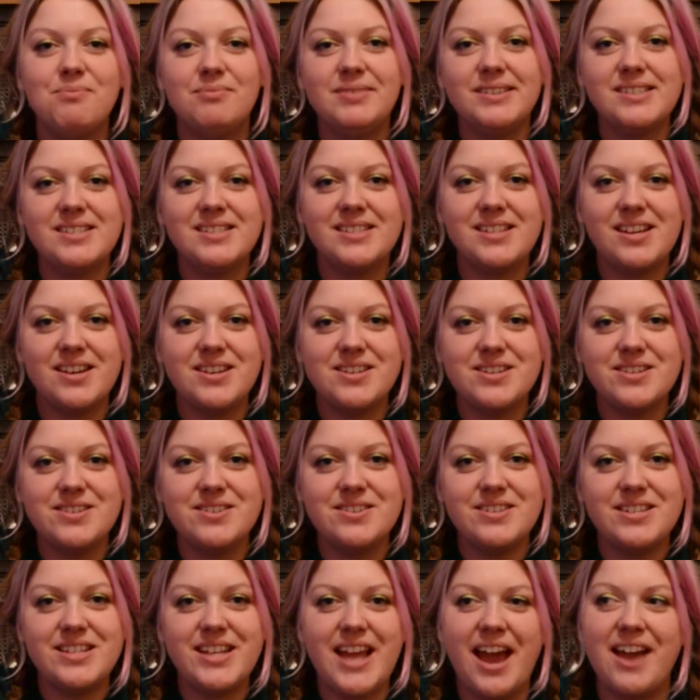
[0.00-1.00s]
So
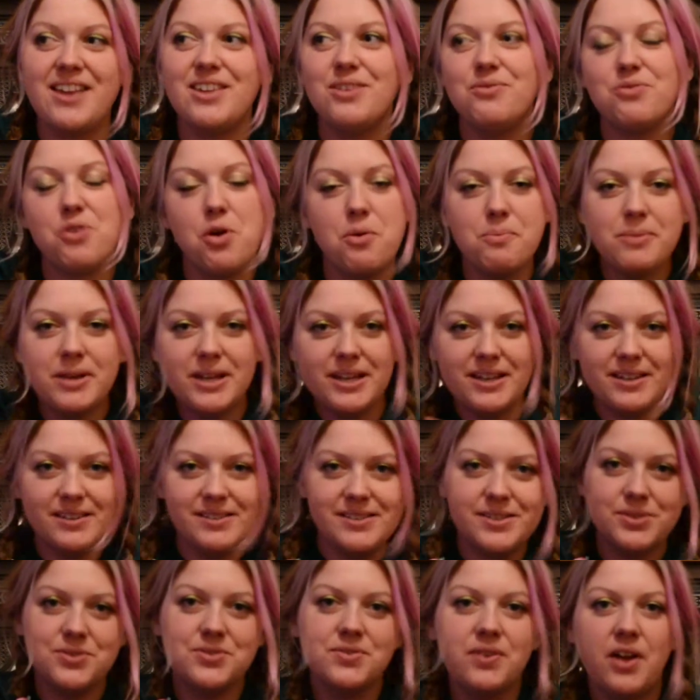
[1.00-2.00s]
yeah, you've got me
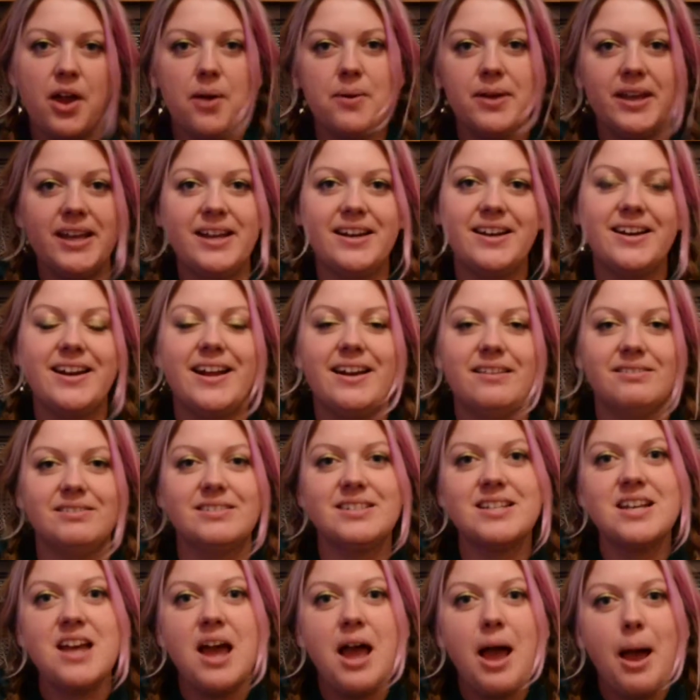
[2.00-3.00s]
sort of going in and
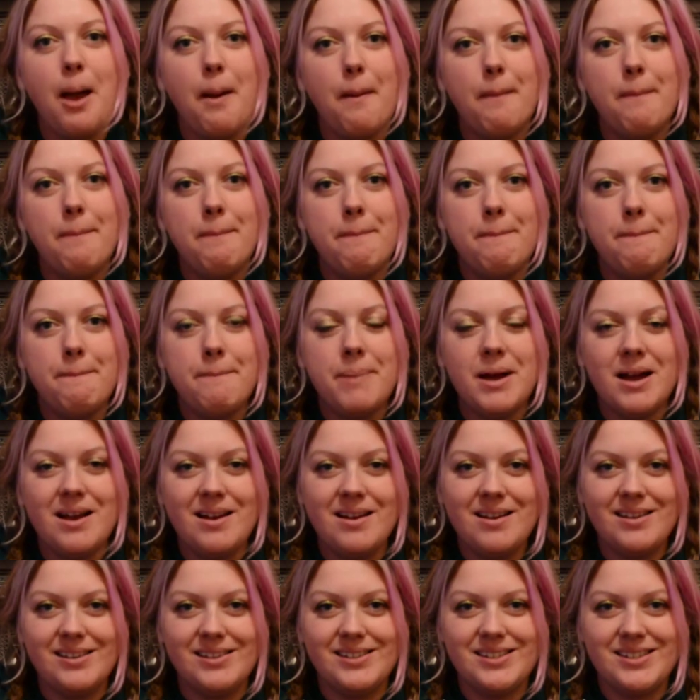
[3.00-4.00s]
out.
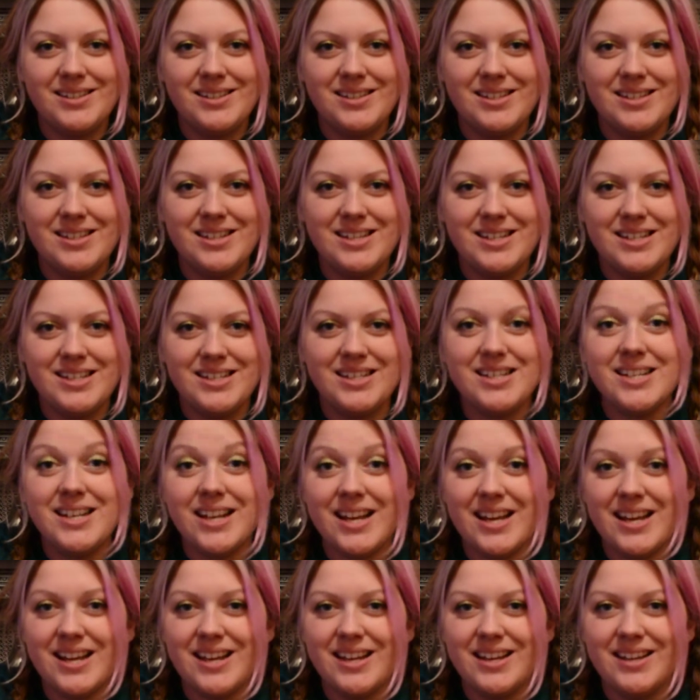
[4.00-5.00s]
But
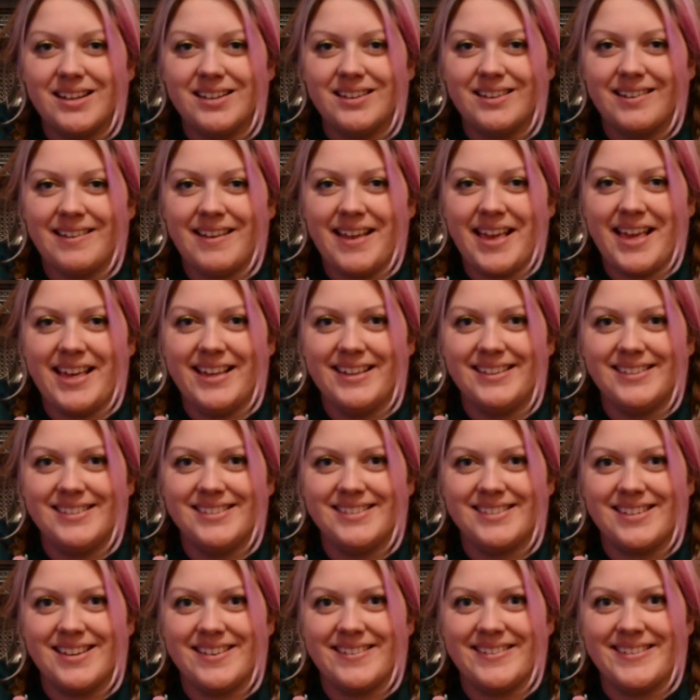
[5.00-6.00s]
today
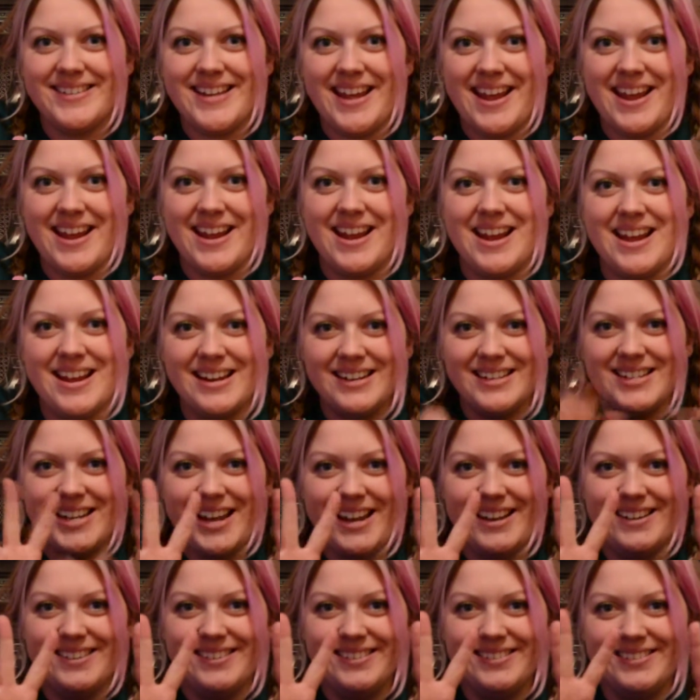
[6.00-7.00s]
is day
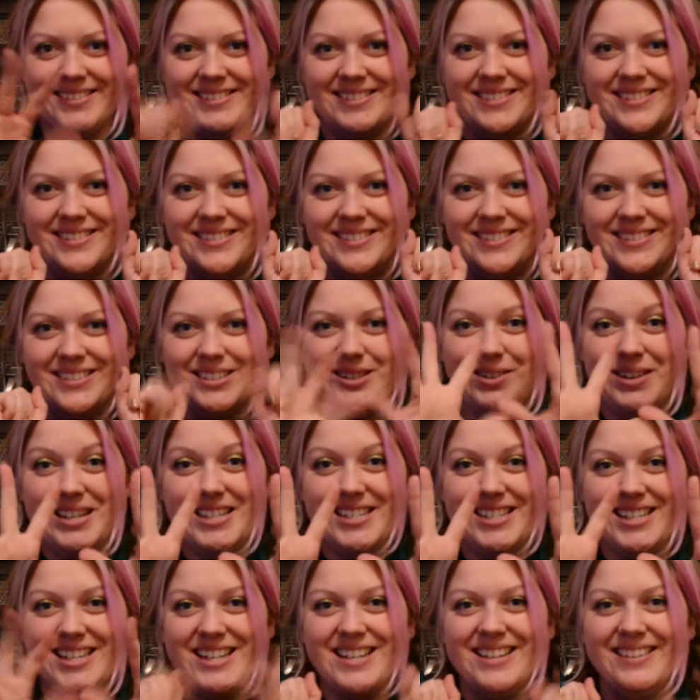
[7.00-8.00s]

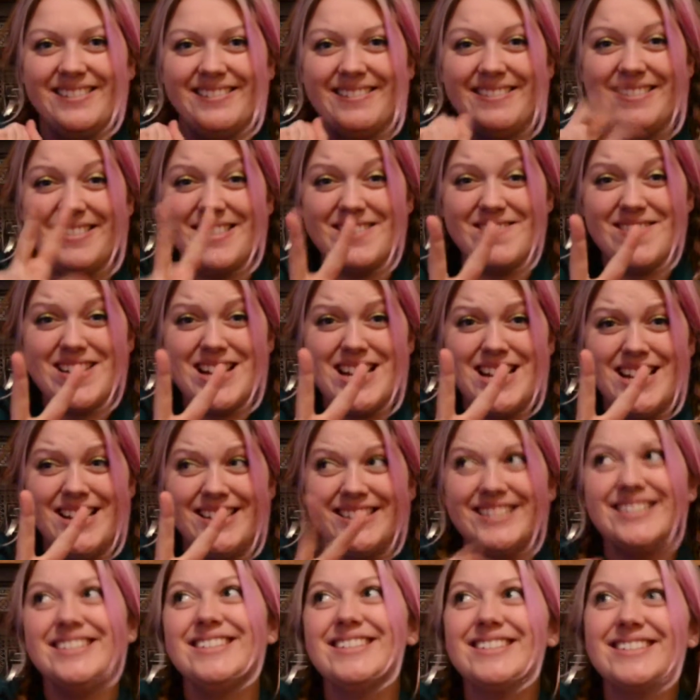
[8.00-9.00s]

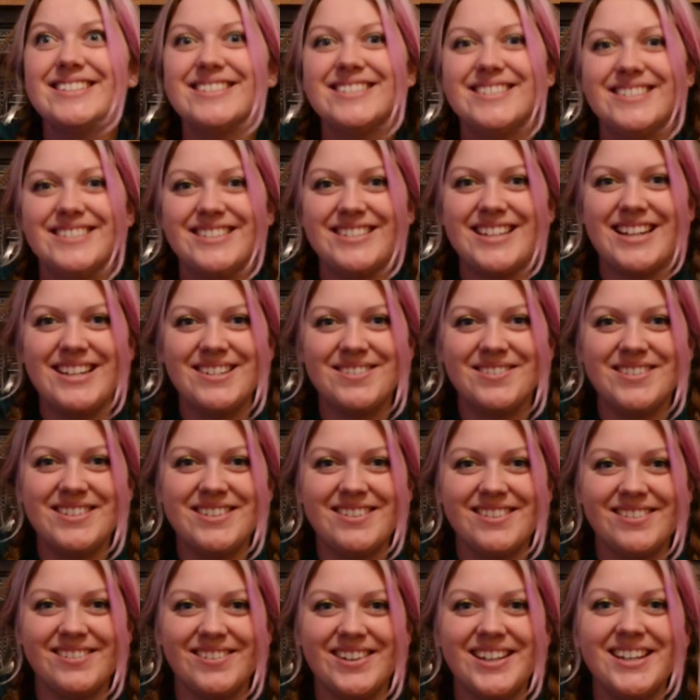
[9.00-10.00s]

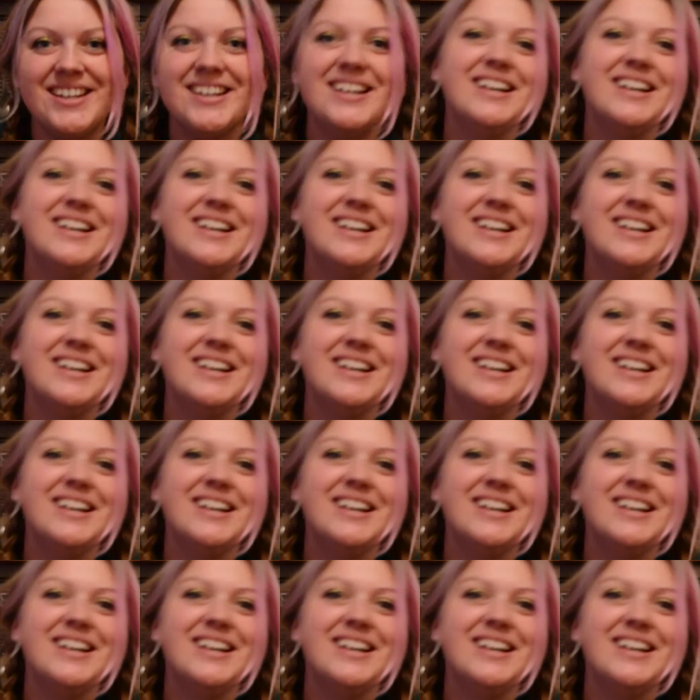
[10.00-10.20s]
23,